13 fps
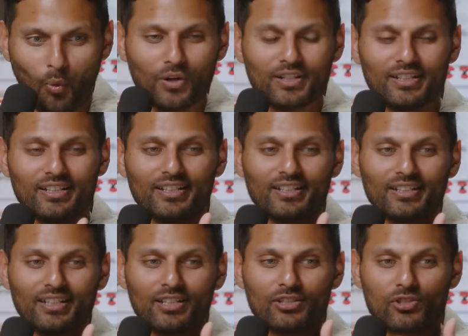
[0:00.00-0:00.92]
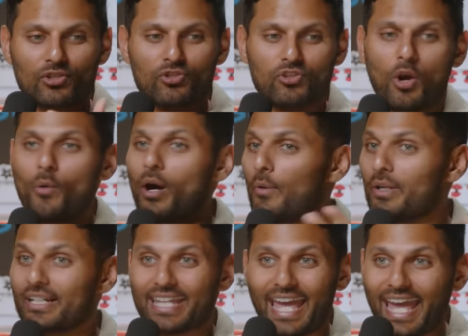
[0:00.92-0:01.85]
order to show
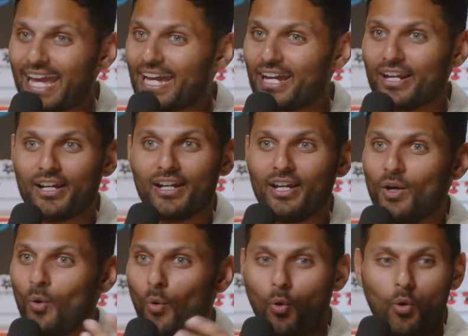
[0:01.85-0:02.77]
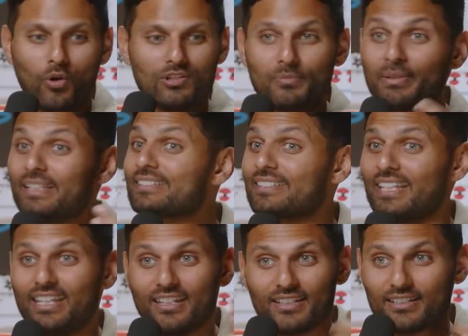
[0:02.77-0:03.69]
our care or to be
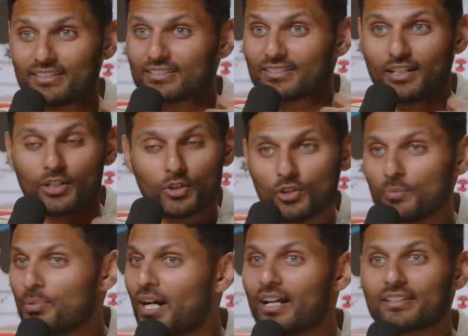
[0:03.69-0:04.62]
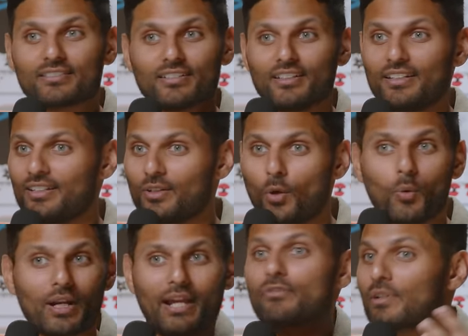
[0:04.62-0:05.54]
seen as a good person or
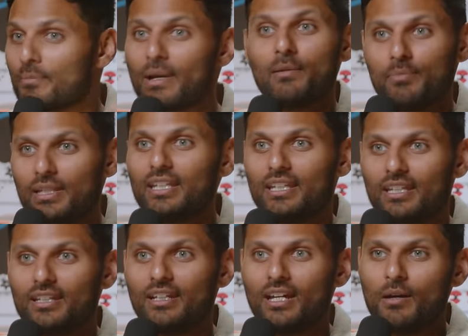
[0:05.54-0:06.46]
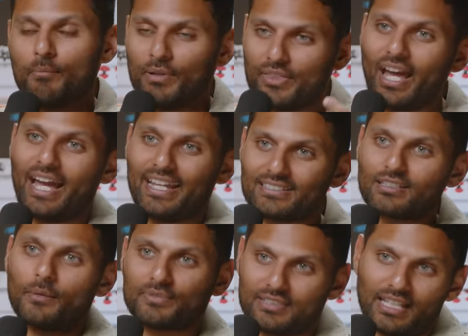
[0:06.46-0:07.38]
whatever it may be. Yes. But that ends
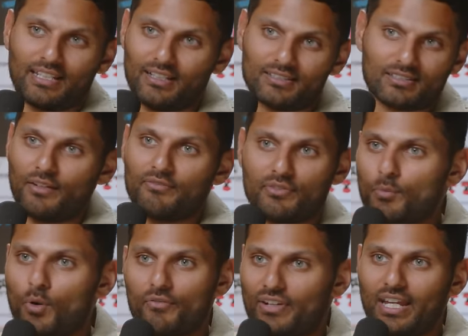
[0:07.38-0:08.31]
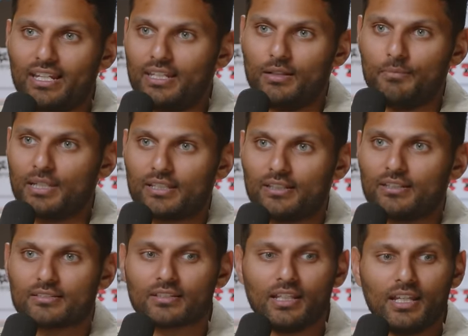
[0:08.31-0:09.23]
up setting us up for more failure
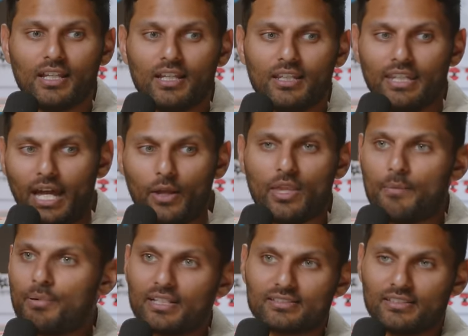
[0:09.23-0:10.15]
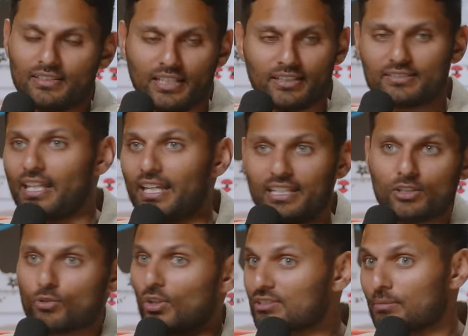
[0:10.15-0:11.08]
because now that person thinks they
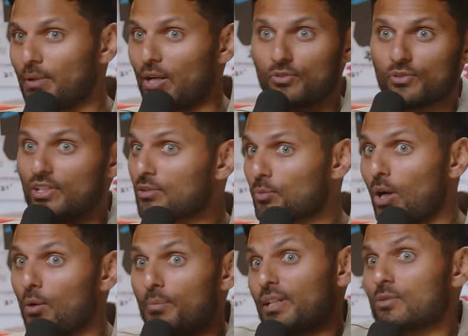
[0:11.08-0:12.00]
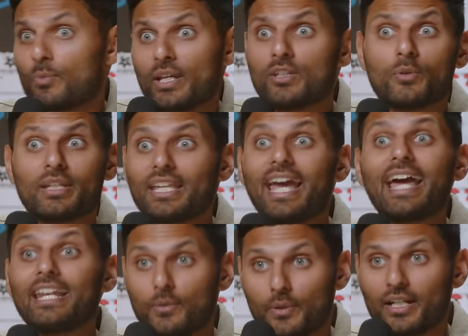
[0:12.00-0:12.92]
can cross the boundary as well because we're doing it
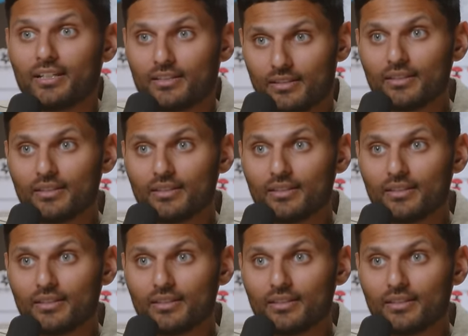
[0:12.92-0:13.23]
anyway.